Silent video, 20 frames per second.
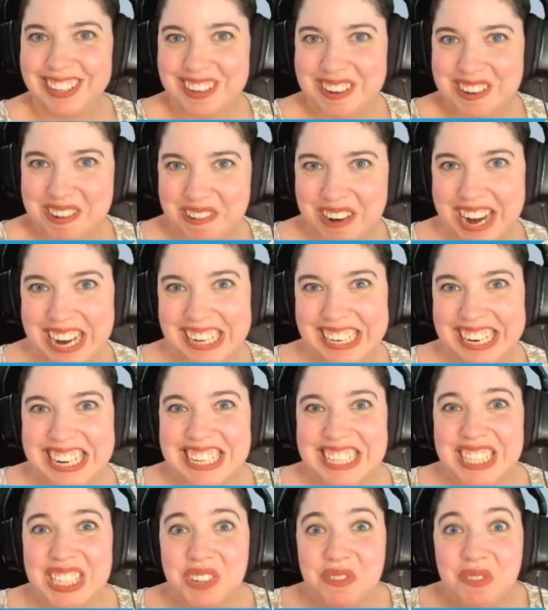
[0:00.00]
Great.
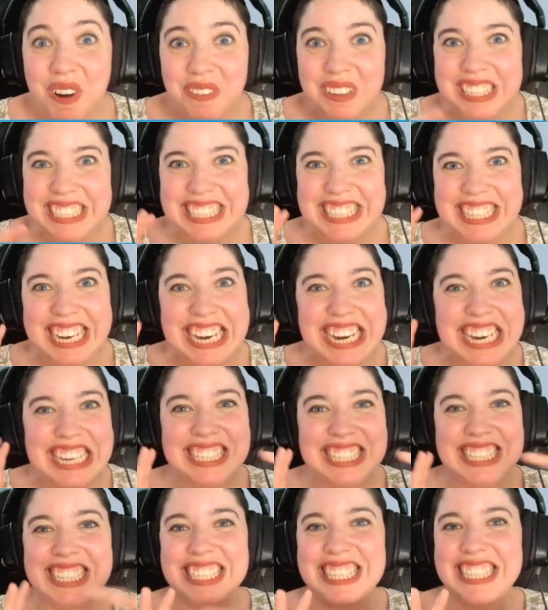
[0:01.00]
So what we see
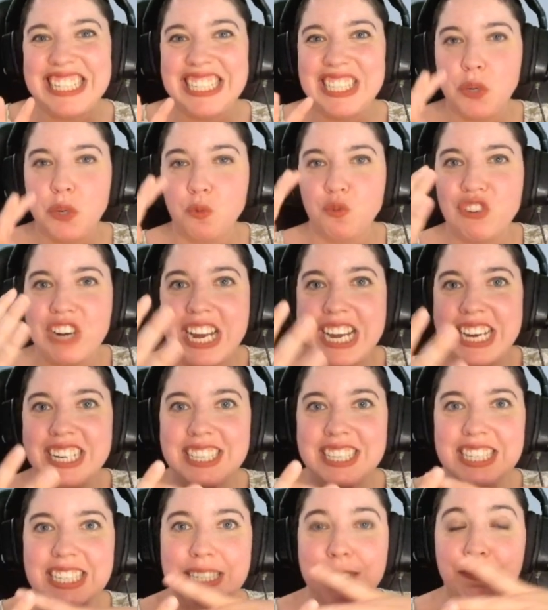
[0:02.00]
is that this red
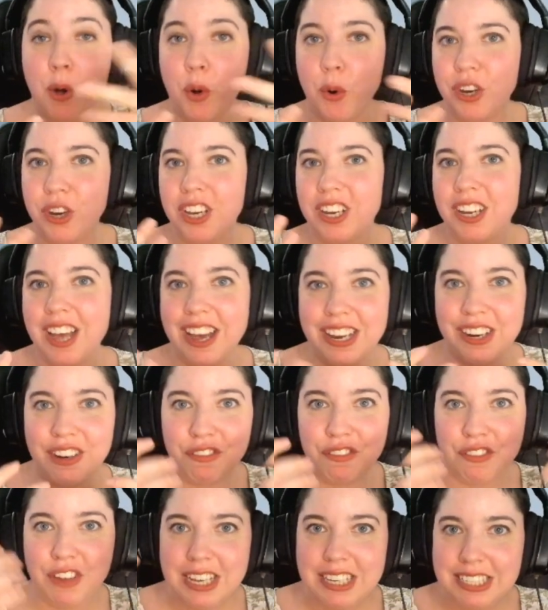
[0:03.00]
smoke kind
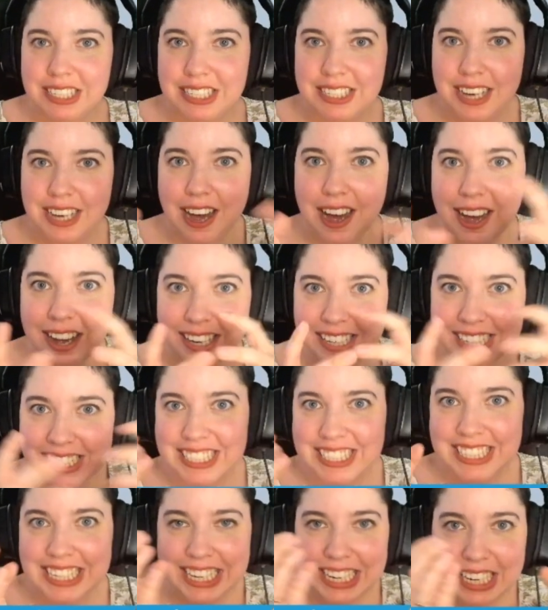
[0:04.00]
of
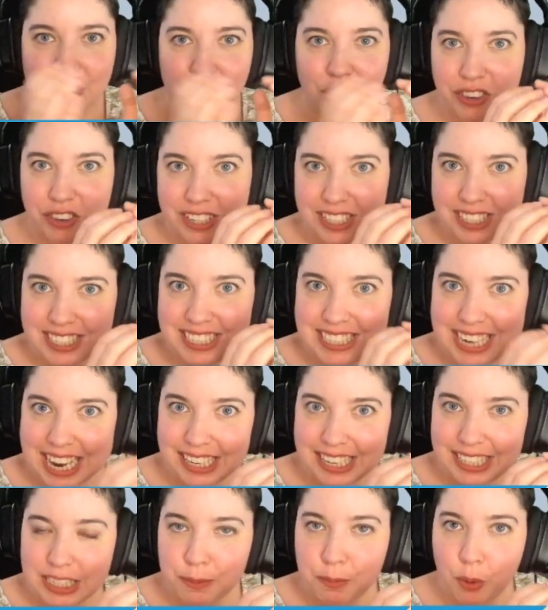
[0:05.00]
targets in on the
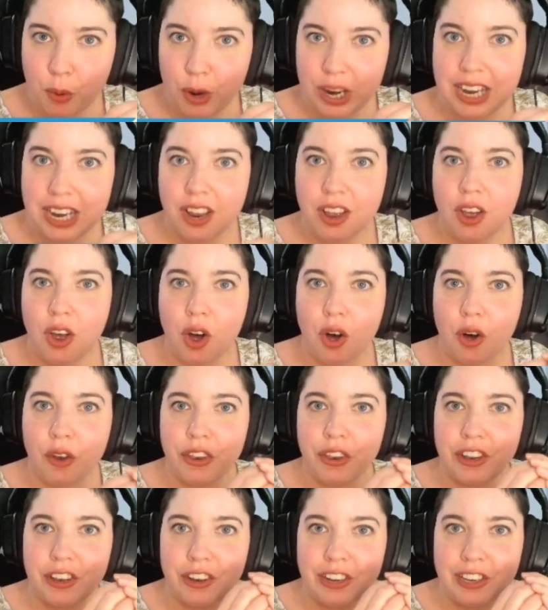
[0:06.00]
status point
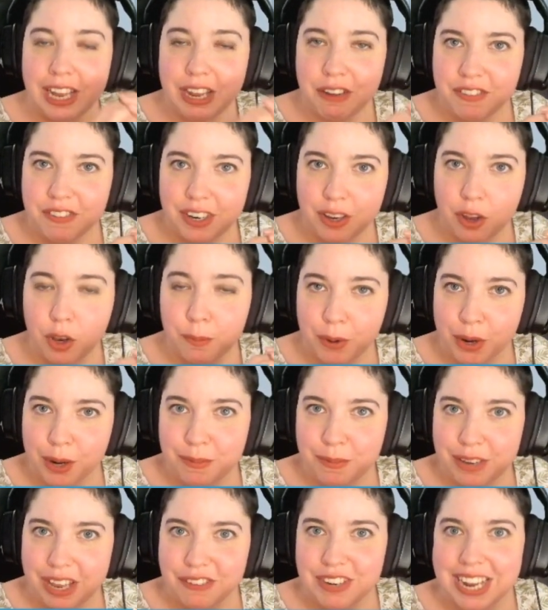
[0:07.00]
on the left, on the
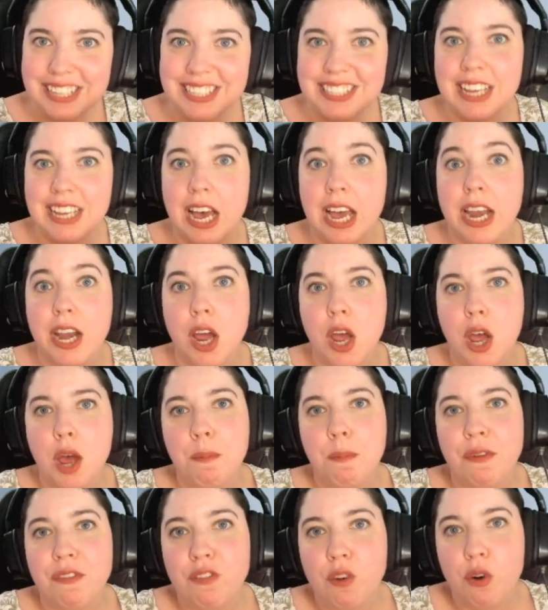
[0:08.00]
bottom left-hand side,
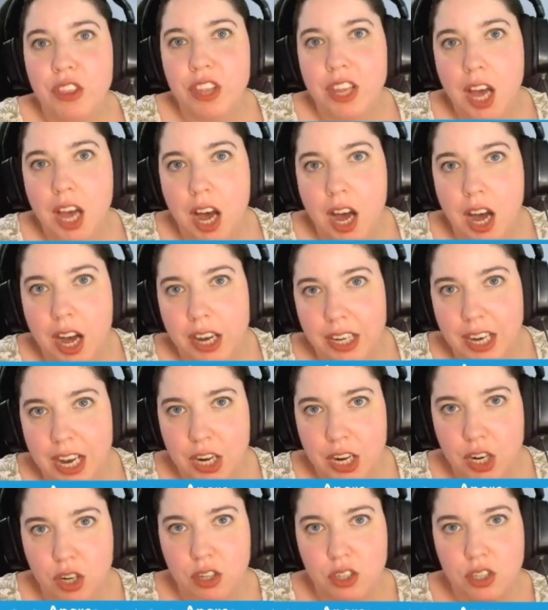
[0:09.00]
before the card
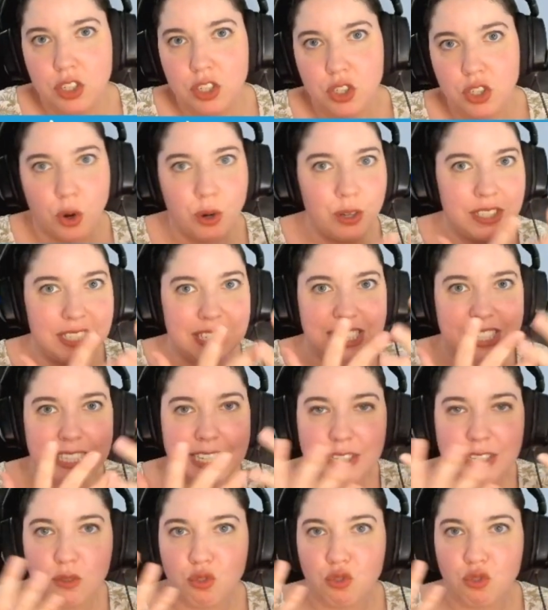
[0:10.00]
kind of goes into
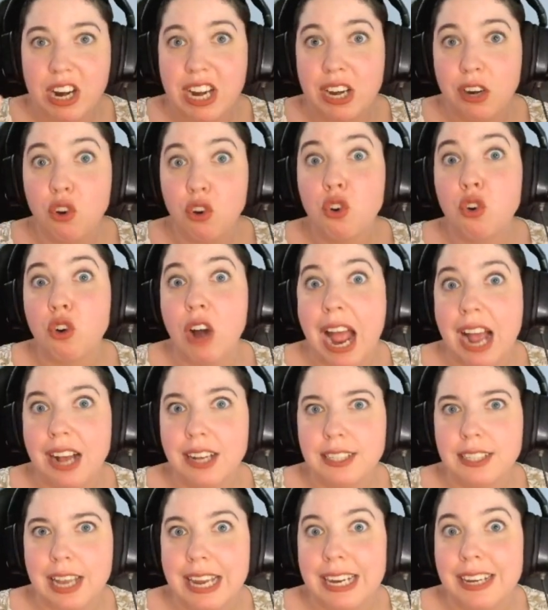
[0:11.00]
these red
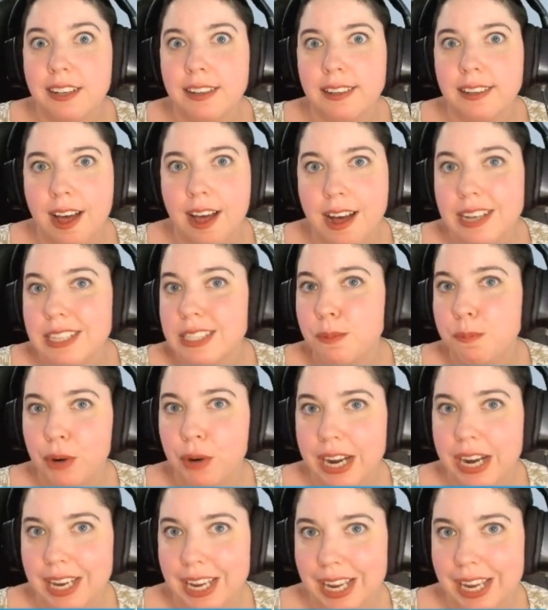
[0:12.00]
cracks like glass
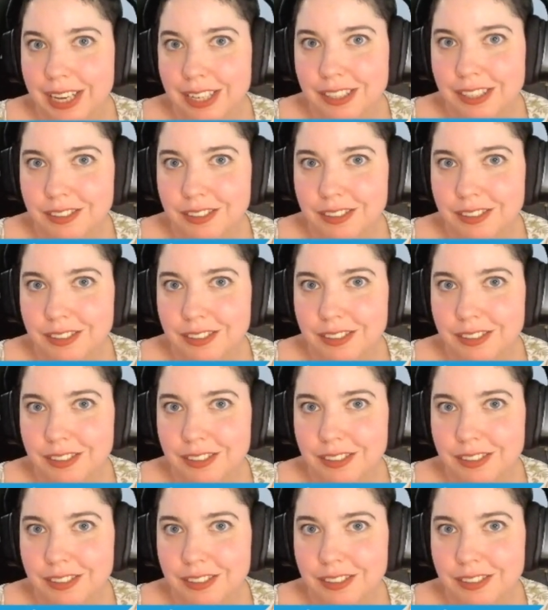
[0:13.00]
breaking.